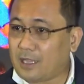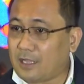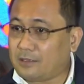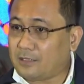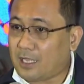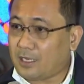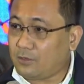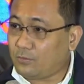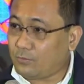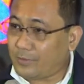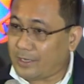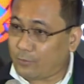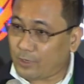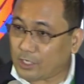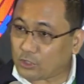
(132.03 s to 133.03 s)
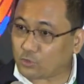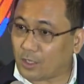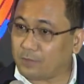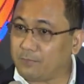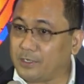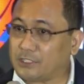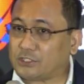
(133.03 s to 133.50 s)
and then we need to
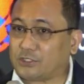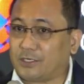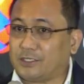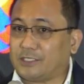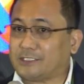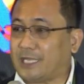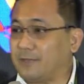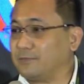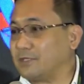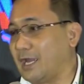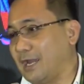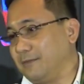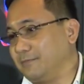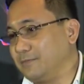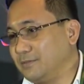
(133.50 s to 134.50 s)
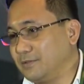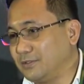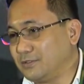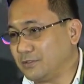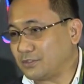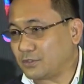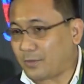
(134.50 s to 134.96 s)
administer at the same time.
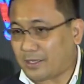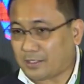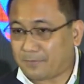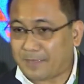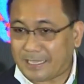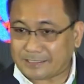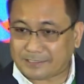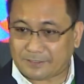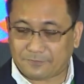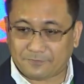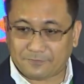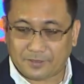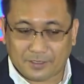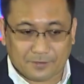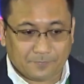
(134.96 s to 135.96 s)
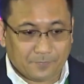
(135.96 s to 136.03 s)
So it's quite a massive